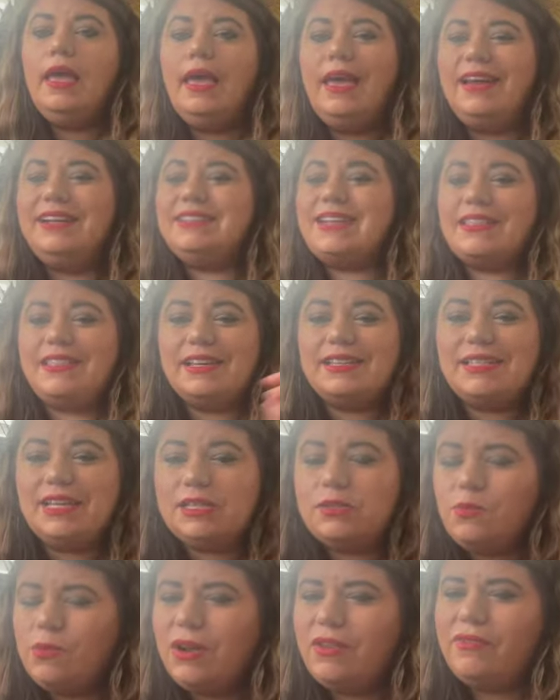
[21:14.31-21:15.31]
And this
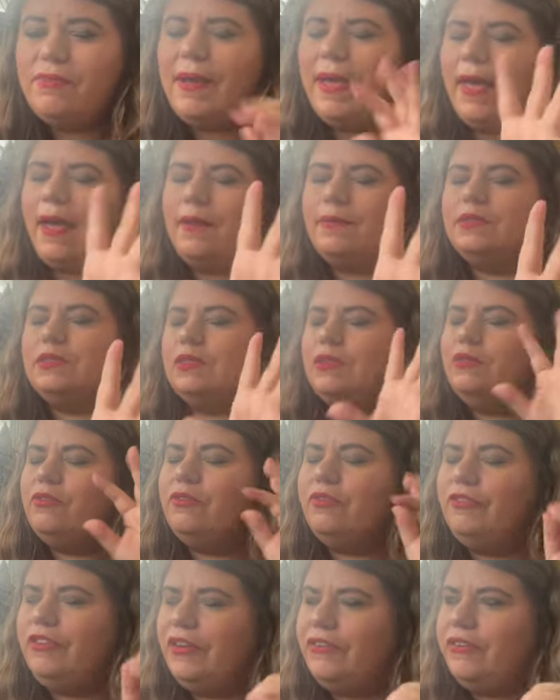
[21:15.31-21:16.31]
has one of my absolute
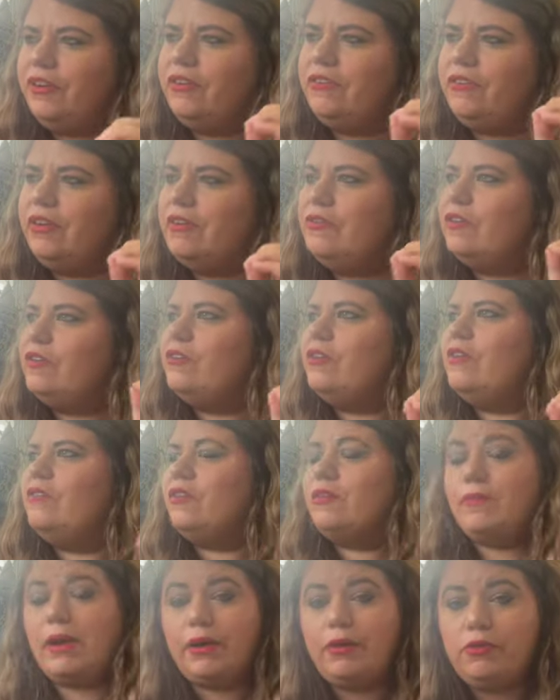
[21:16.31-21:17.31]
favorite
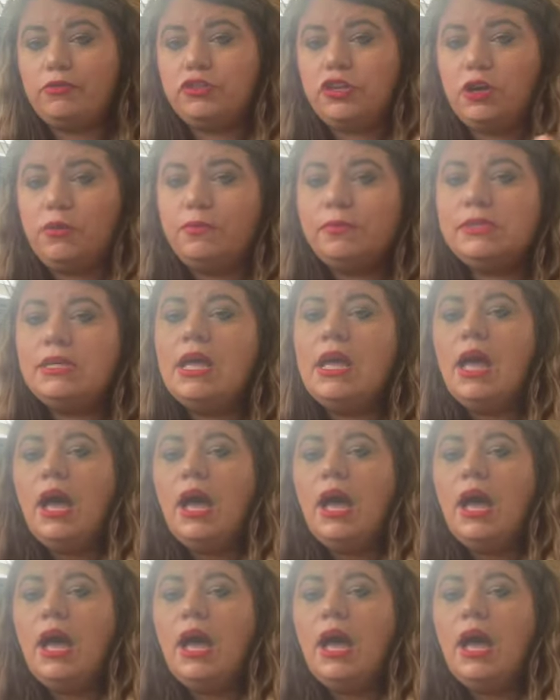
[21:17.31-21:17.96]
microtropes.